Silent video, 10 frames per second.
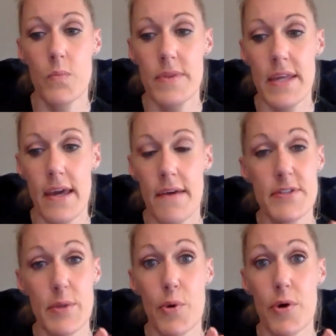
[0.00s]
they have
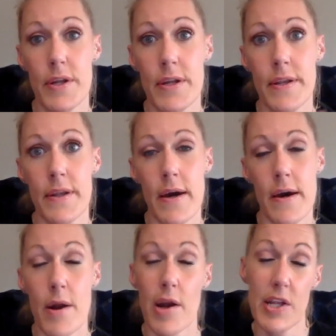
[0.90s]
supported
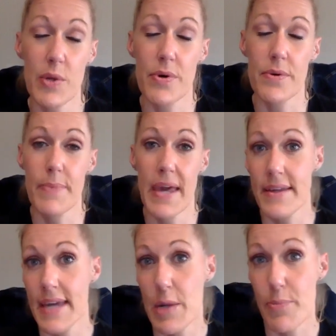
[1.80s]
our annual
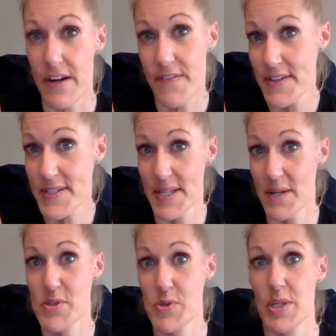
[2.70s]
pancake breakfast that our
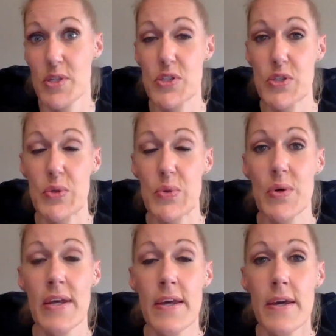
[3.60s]
students do
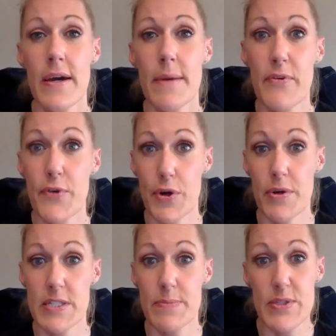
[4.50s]
before
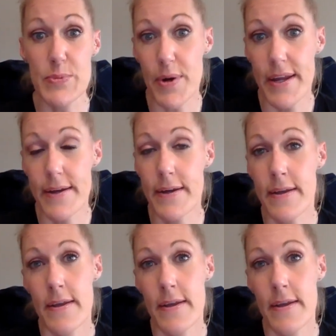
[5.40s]
Christmas break.